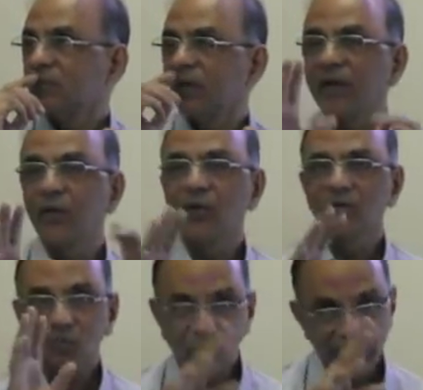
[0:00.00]

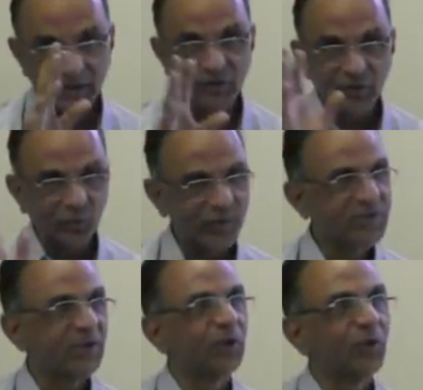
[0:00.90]
Anyone, what is the
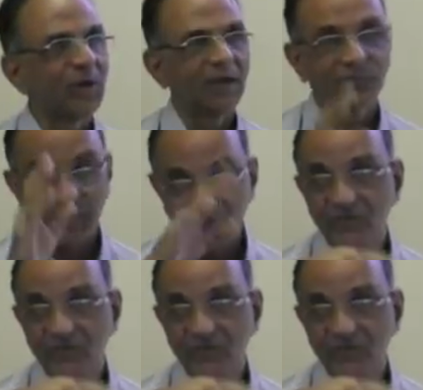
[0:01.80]
question you'll ask when